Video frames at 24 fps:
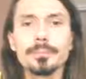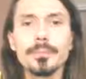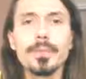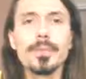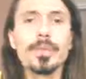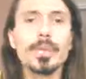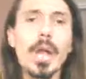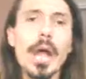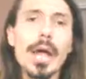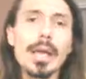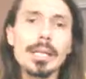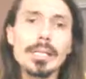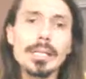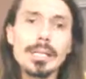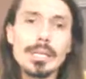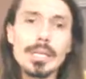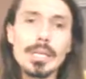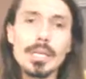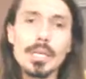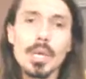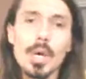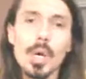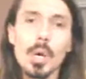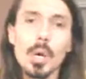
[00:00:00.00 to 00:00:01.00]
They're not as
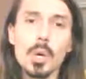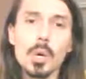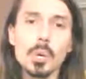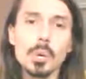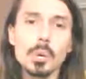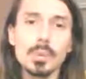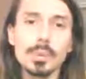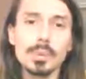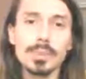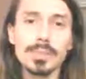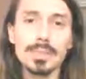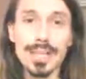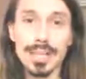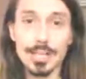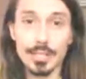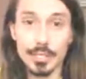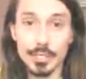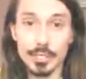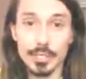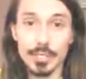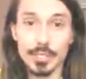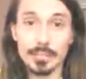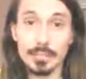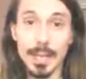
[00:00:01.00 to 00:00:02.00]

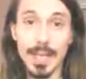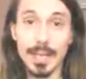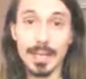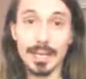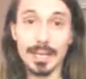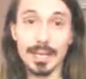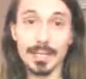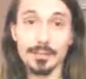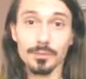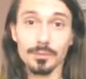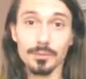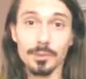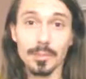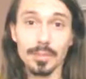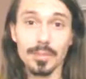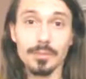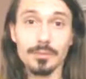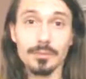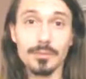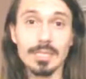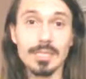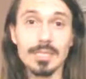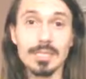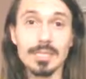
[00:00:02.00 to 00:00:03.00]
ego-centered as Magha, where it
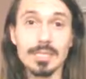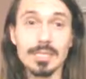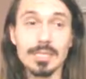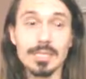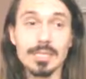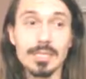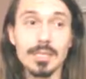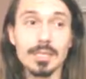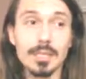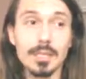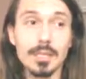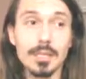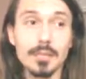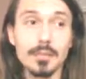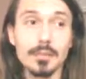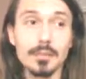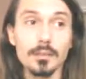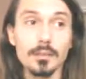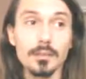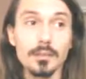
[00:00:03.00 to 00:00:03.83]
can be seen as like...